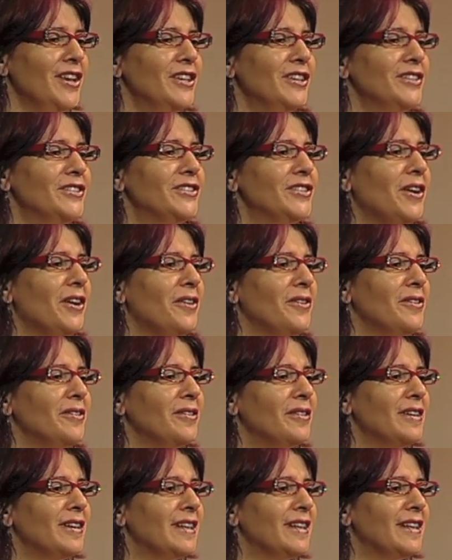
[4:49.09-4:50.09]
So
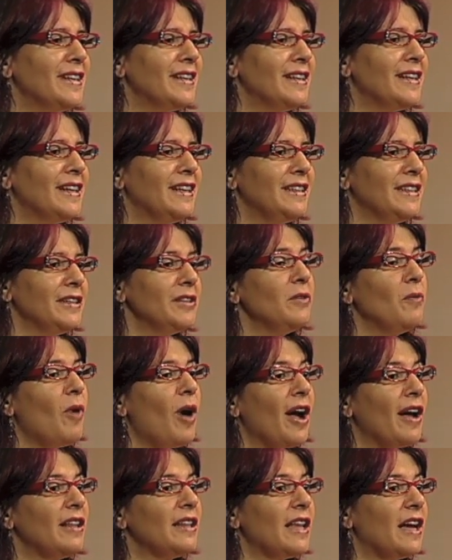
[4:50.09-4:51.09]
a little
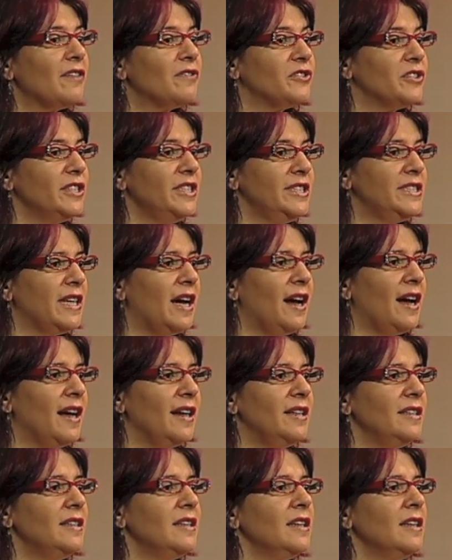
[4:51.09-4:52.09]
while after he
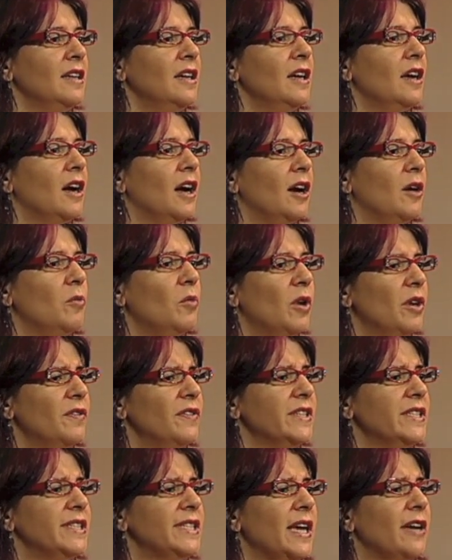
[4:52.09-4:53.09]
died, uh, one of
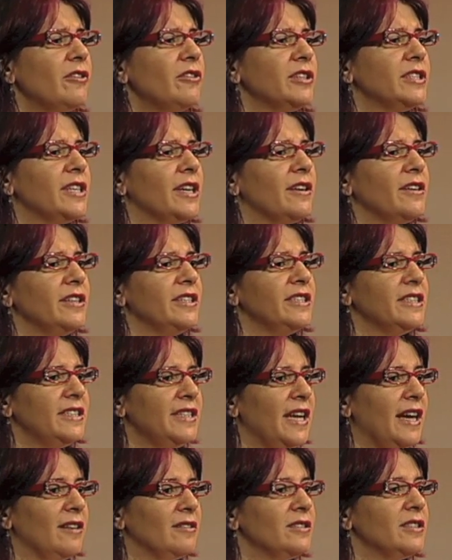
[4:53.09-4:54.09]
his secretaries
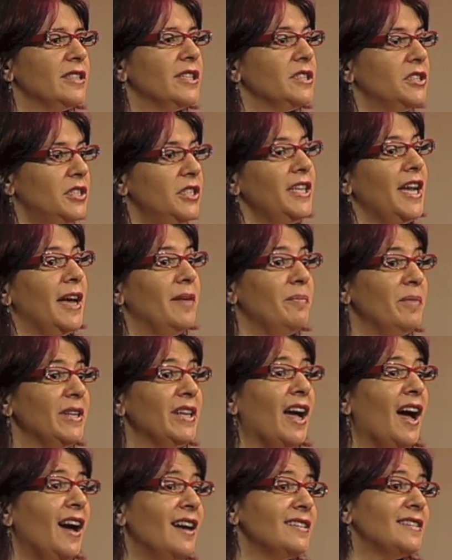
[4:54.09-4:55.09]
announced that she had been
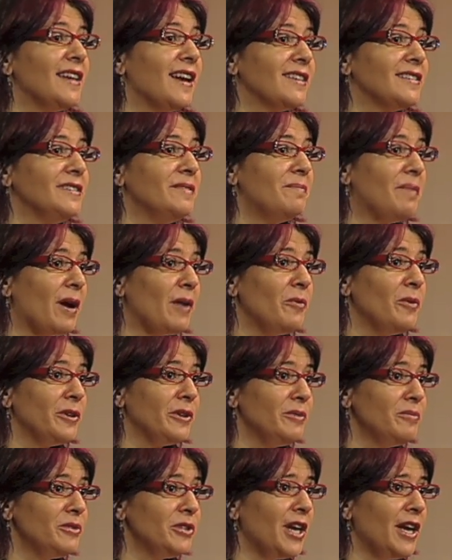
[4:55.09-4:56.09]
contacted by
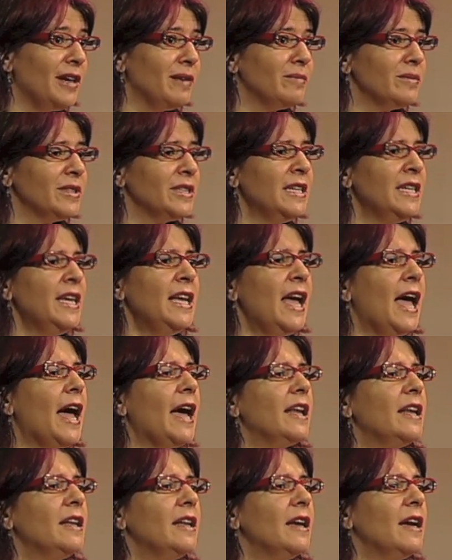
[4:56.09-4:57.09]
William James.
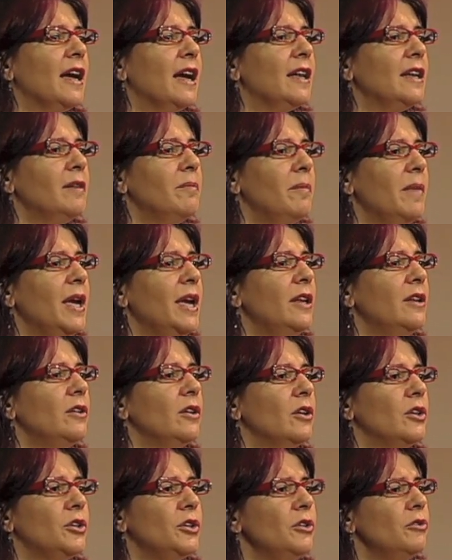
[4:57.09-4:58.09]
And, and it made
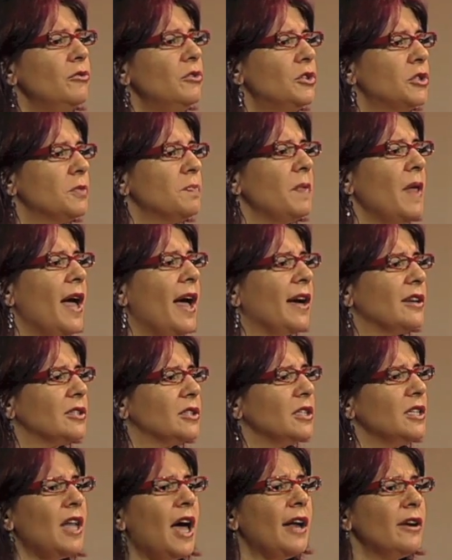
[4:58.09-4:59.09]
a huge splash.
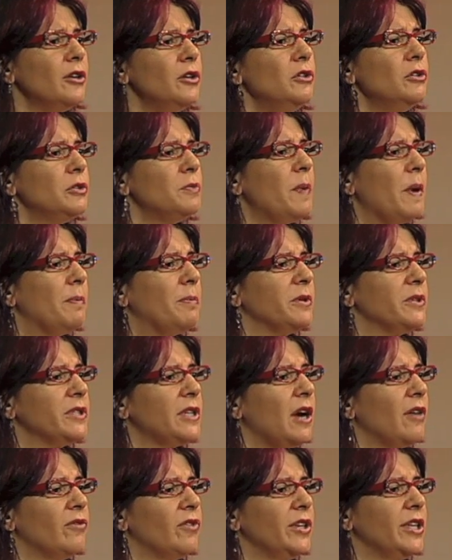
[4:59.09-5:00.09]
A lot of newspapers
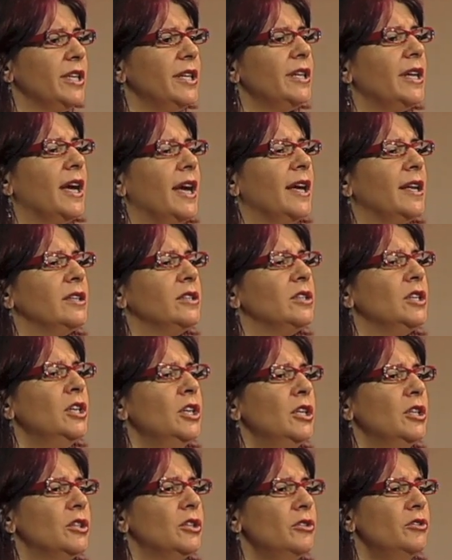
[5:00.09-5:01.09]
covered it, and
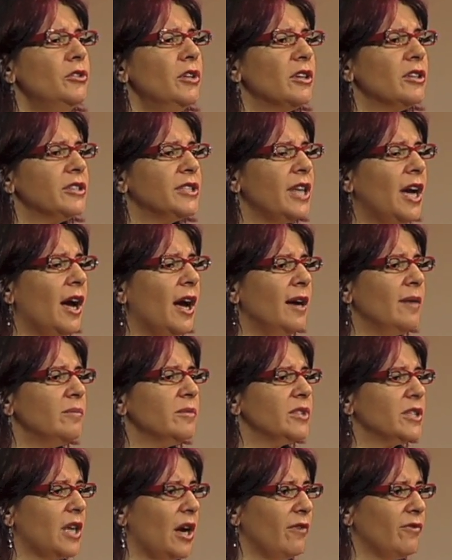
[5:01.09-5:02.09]
the New York
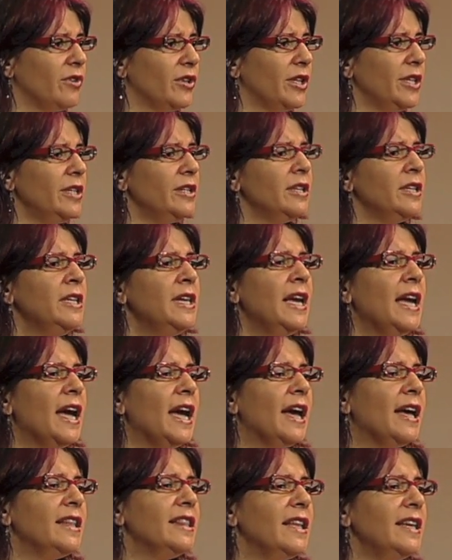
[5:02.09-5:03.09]
Times covered it.
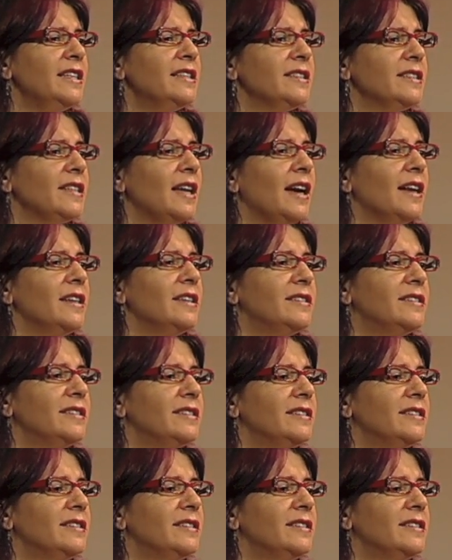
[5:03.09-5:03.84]
And they decided to